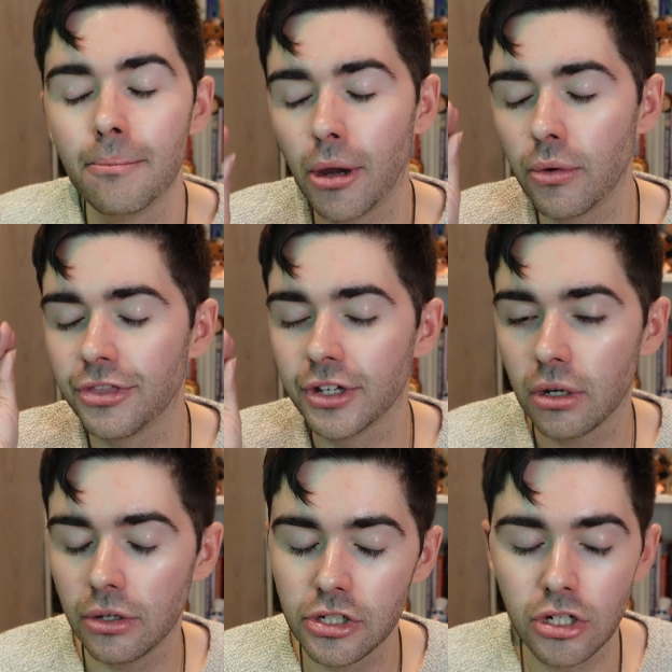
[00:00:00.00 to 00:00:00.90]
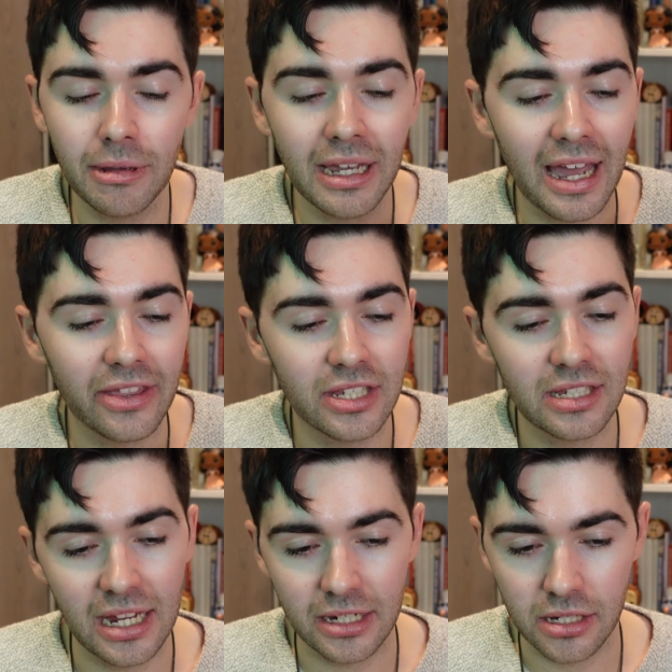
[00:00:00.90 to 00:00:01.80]
Both the costuming and the
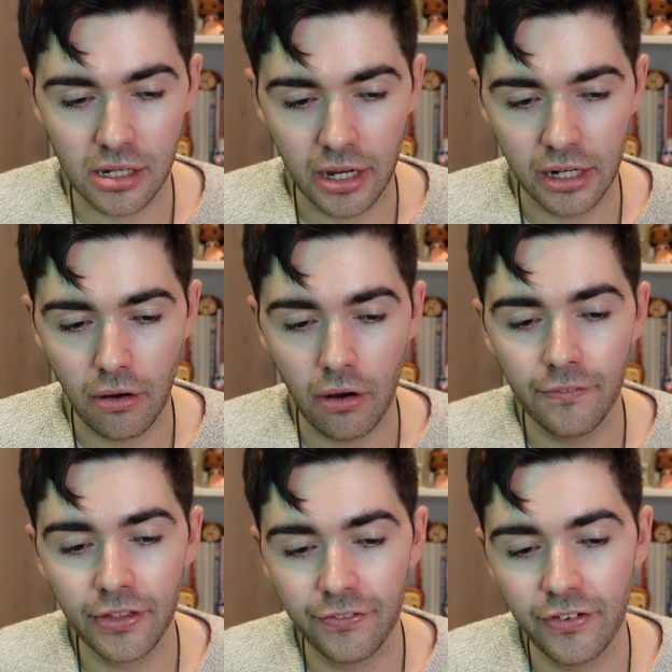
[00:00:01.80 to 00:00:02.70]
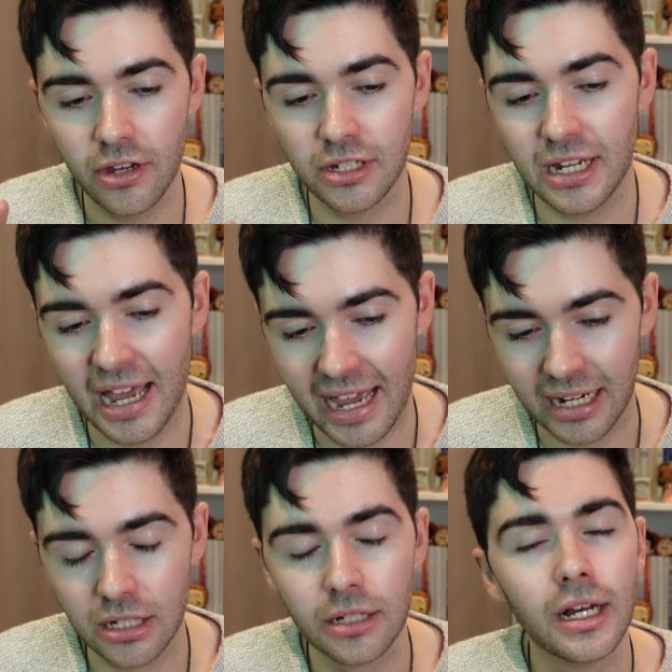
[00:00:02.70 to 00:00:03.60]
set design of the first
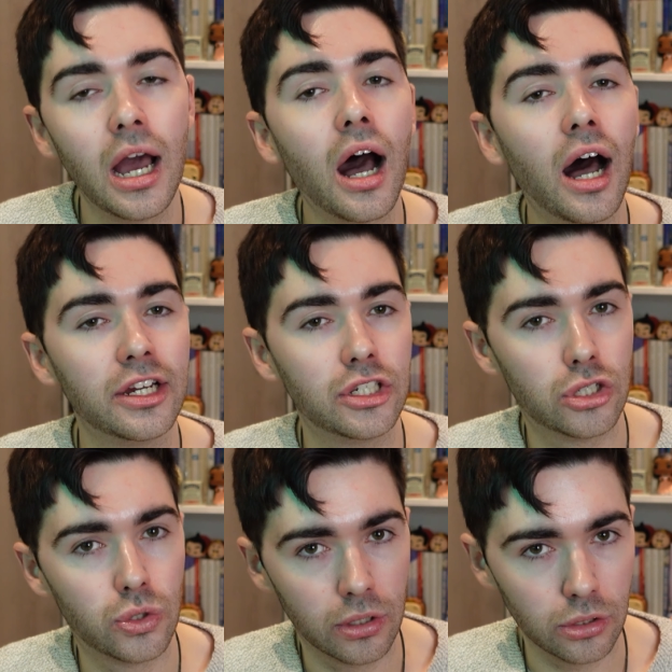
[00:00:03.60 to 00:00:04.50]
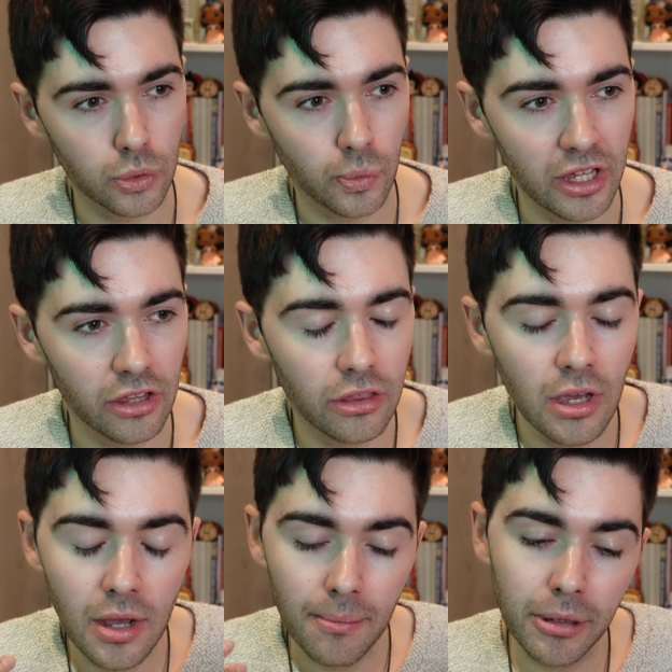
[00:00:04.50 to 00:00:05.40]
act I struggled with,
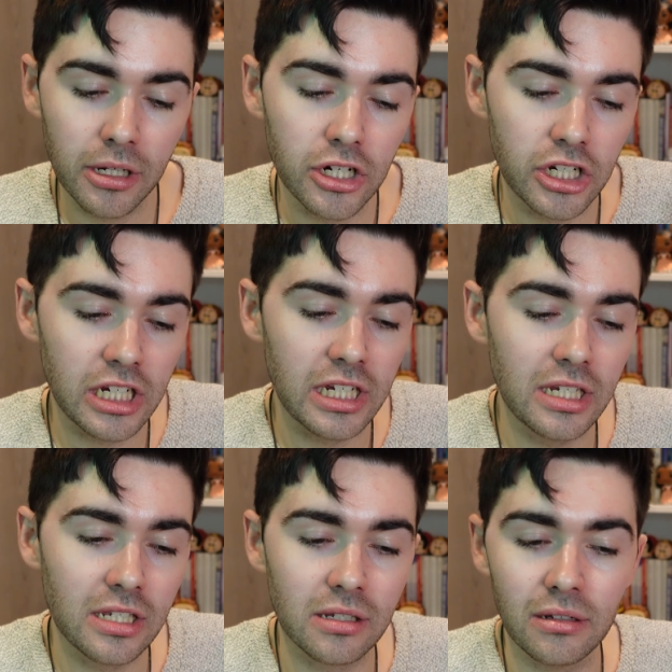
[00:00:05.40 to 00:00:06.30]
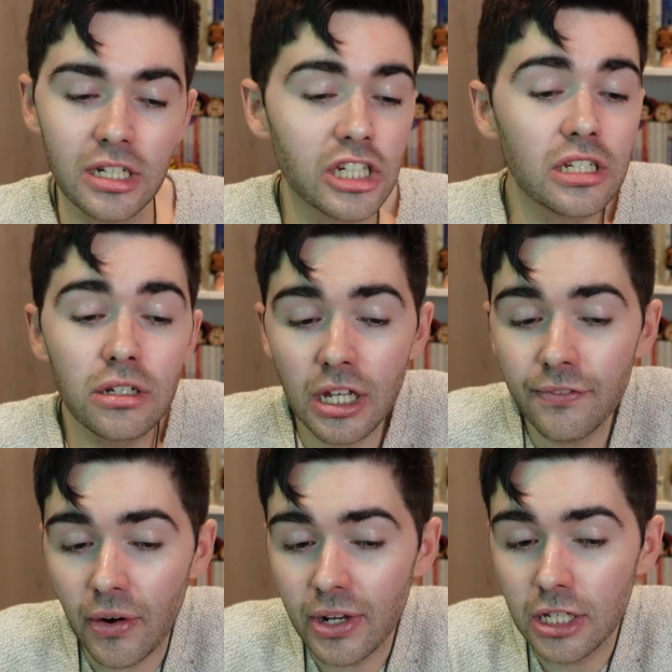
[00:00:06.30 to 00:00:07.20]
because she's she's looking
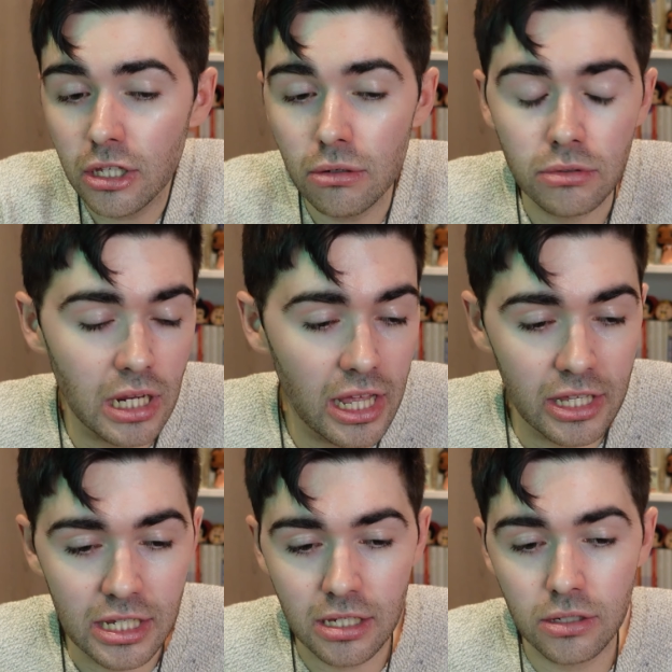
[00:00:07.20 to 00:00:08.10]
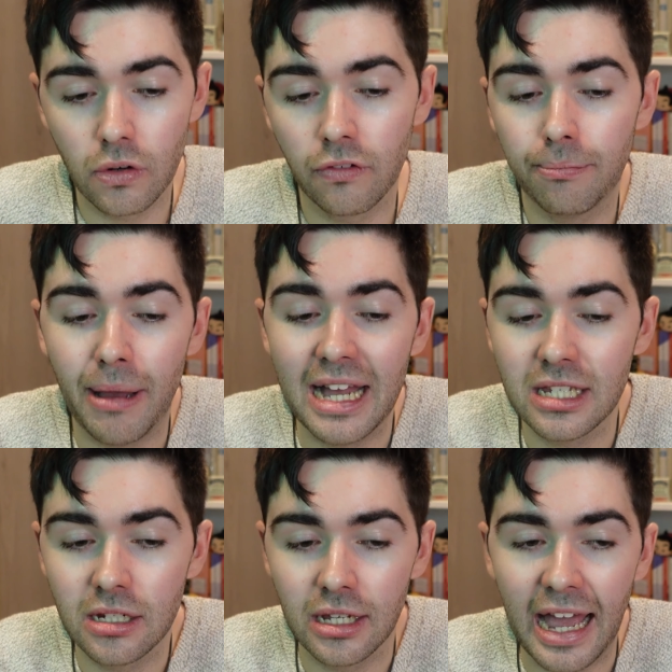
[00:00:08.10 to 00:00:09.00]
very cute in this sort of
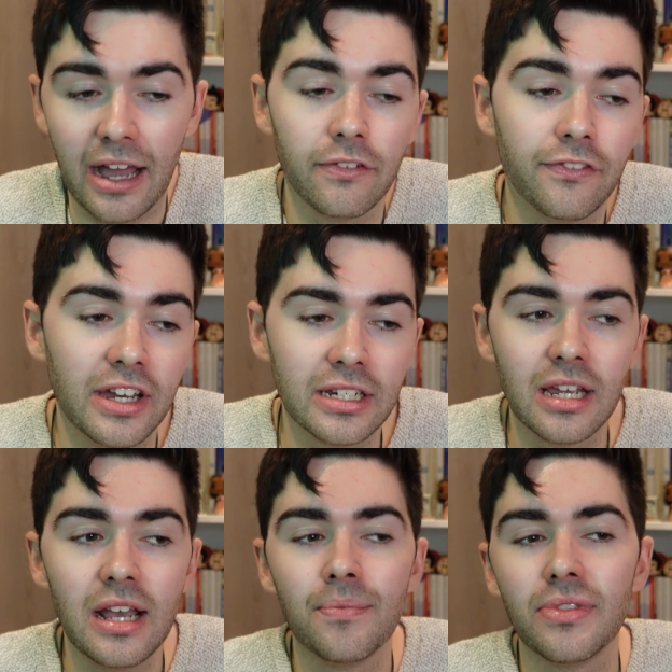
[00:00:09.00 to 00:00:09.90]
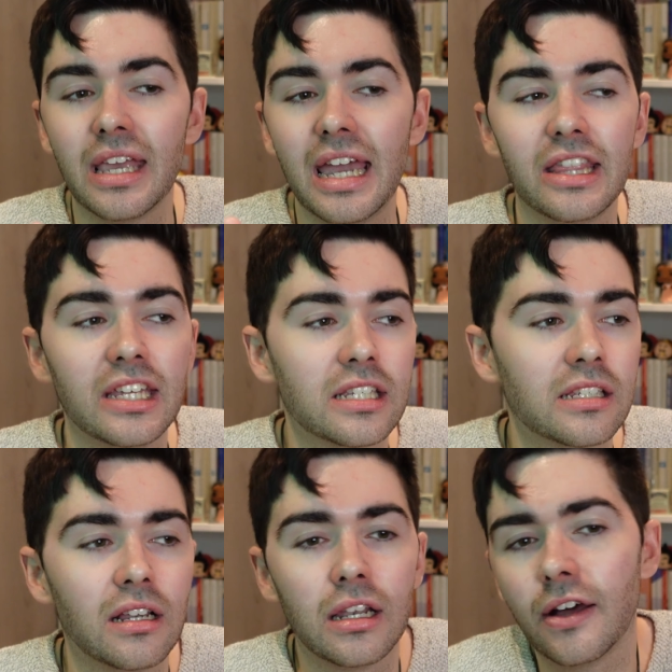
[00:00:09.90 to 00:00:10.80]
pastel outfit in
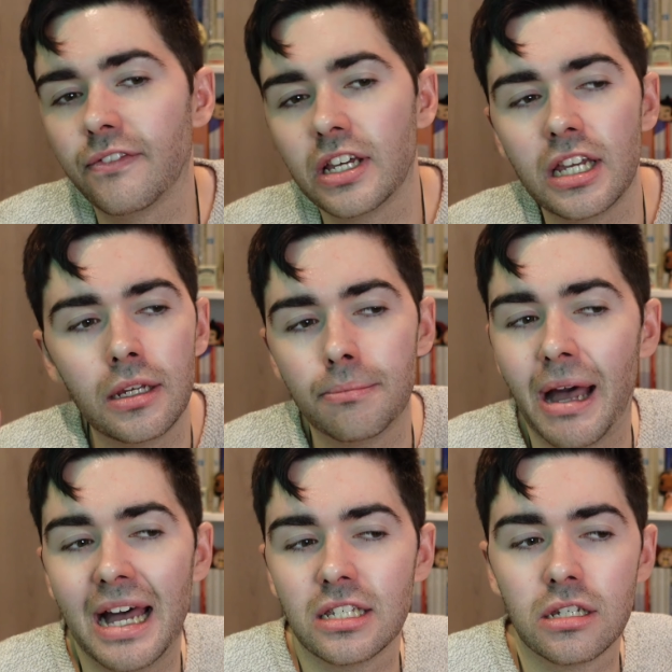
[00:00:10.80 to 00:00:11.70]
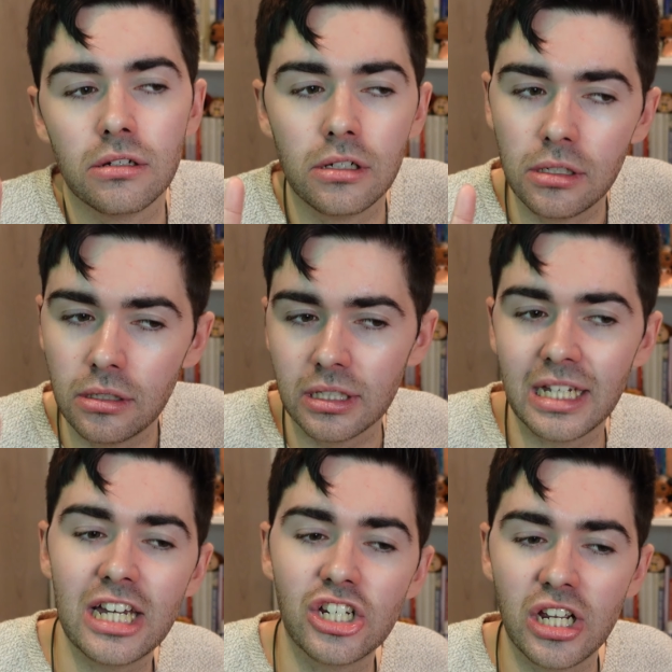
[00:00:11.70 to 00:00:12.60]
this lovely pastel
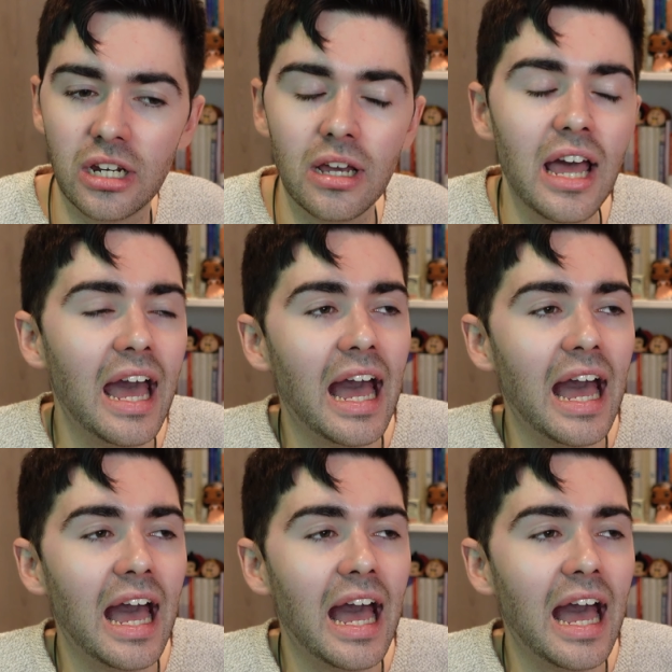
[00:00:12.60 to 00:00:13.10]
kitchen,